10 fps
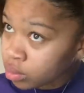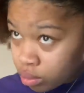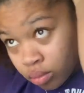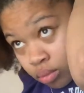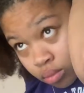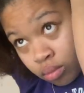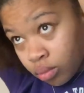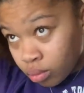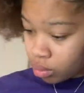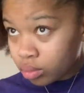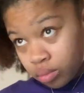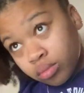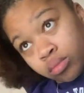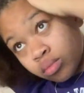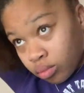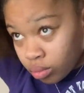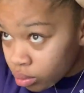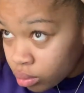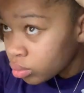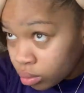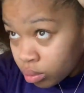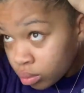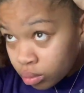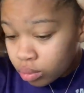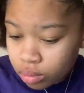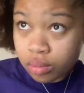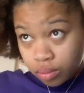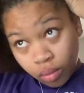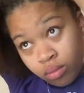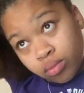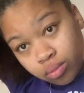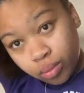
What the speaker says: my hairstyle about 3,000 times, as you will